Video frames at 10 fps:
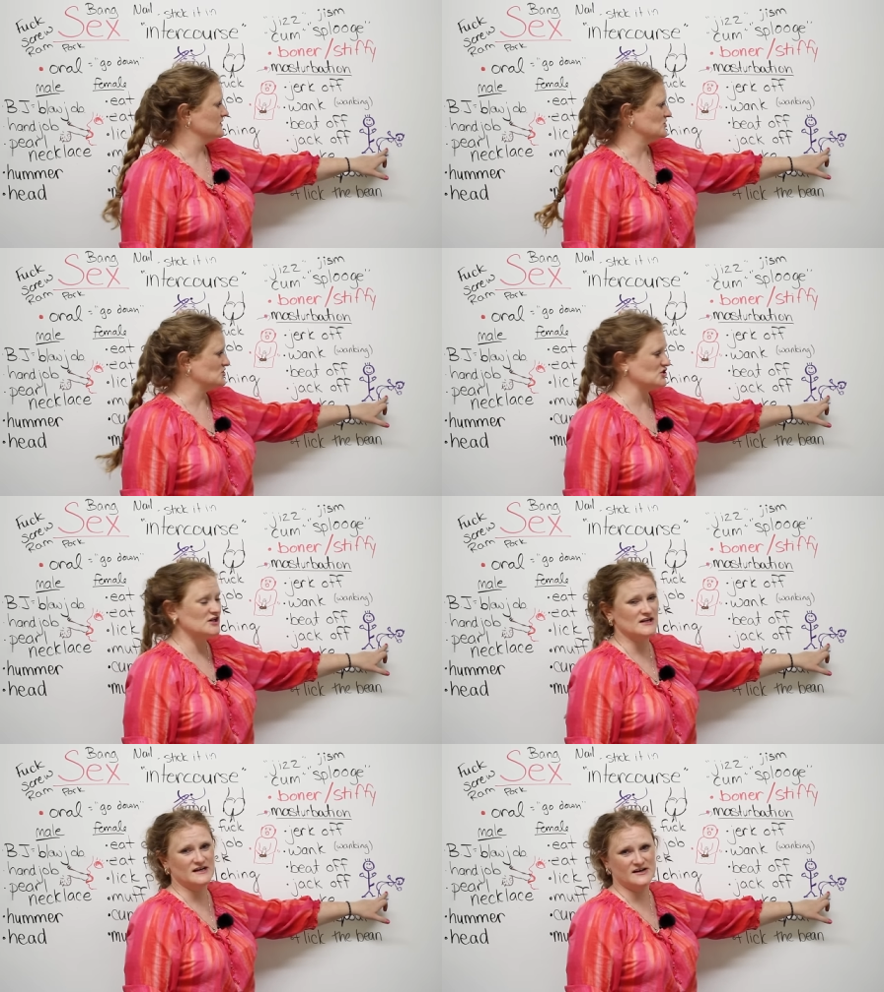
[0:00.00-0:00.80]

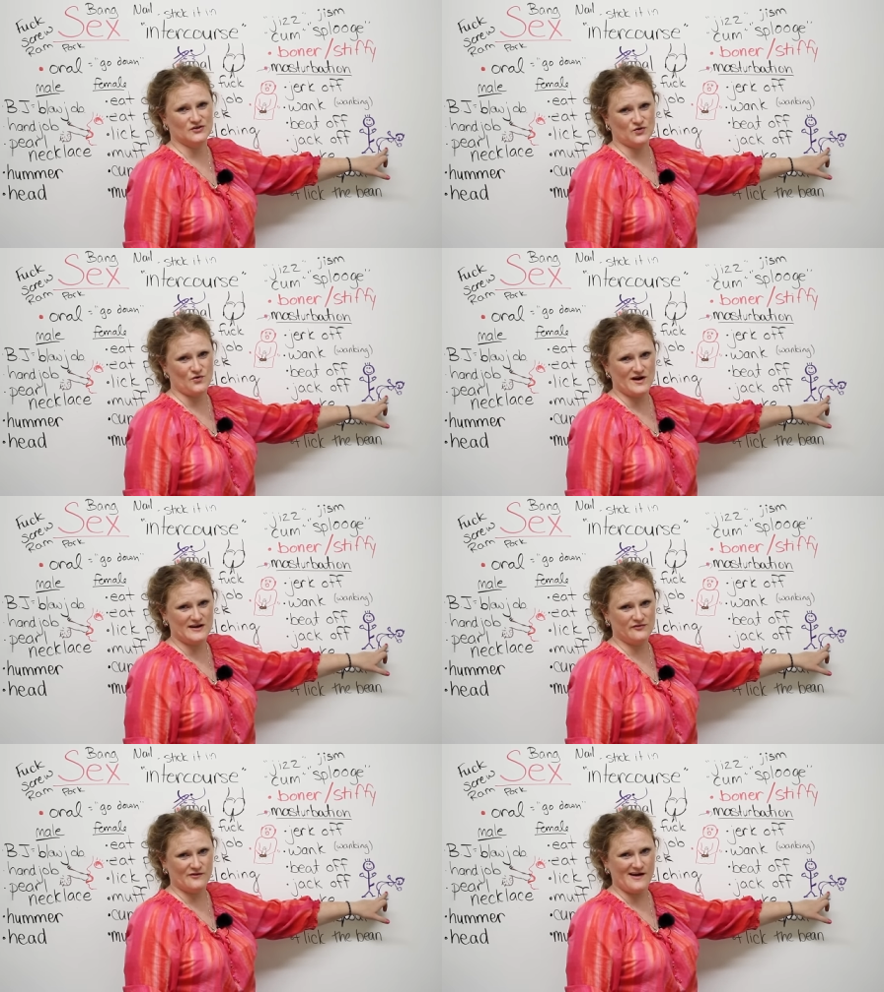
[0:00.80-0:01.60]
She is
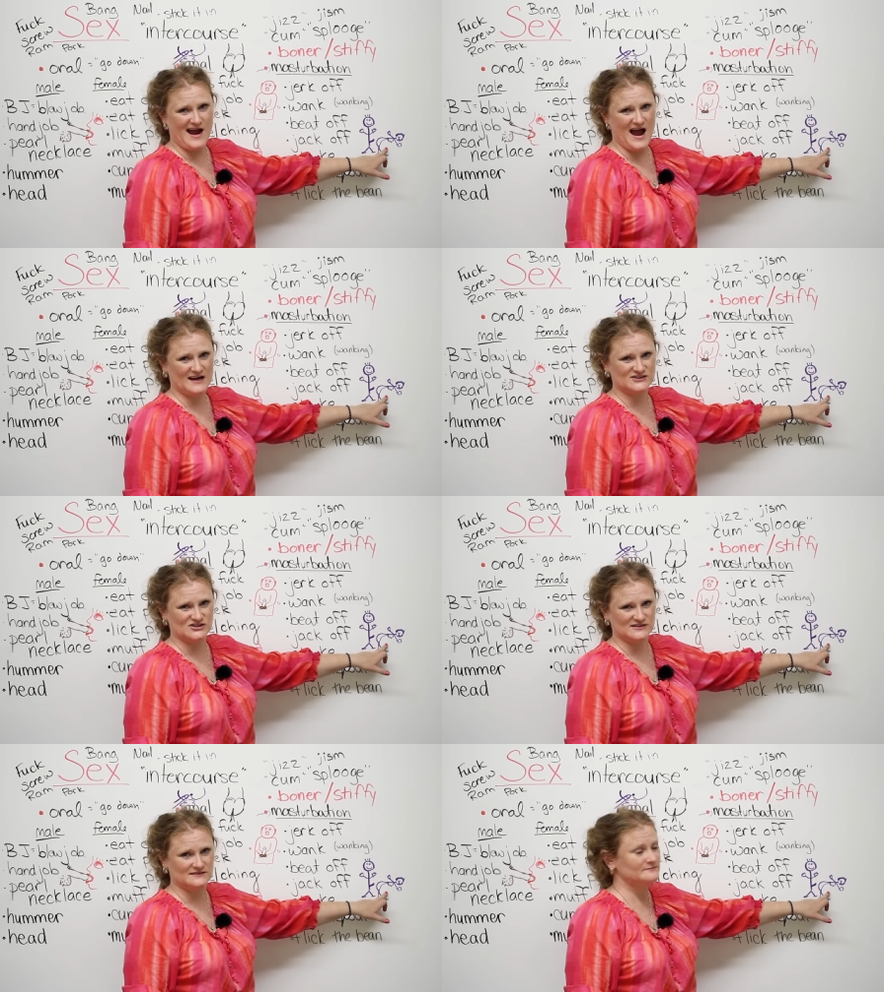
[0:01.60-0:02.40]
ready for
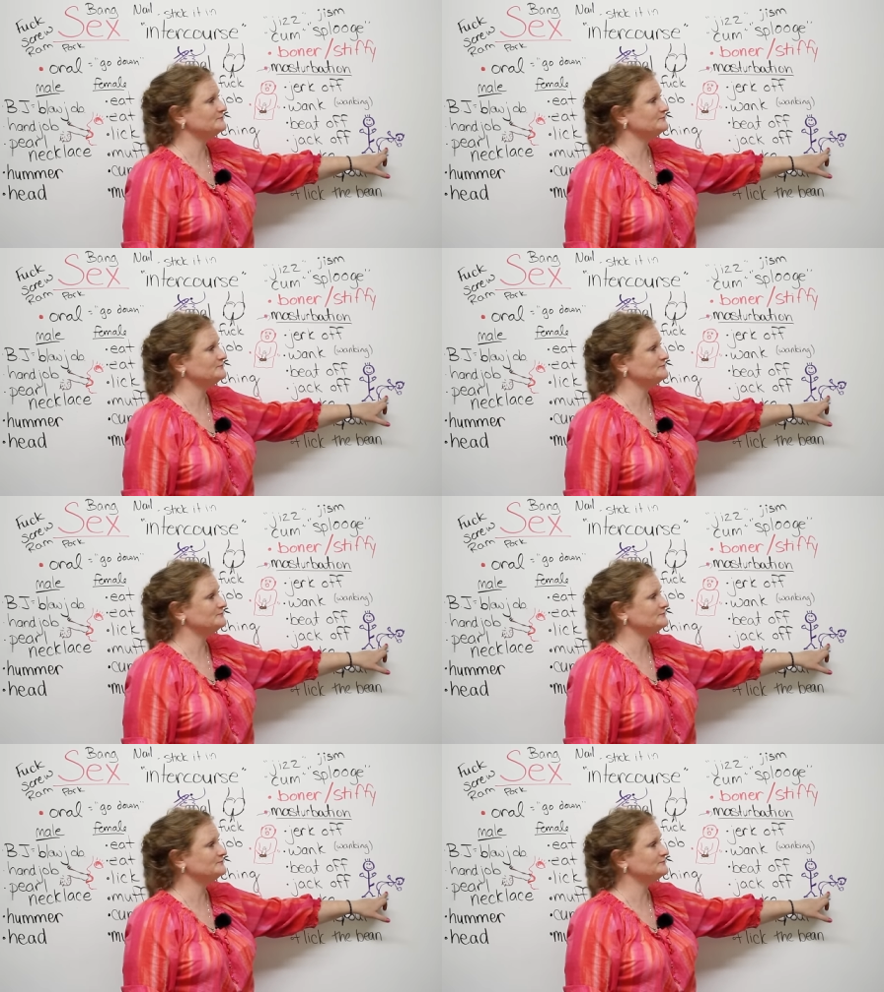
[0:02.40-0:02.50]
action.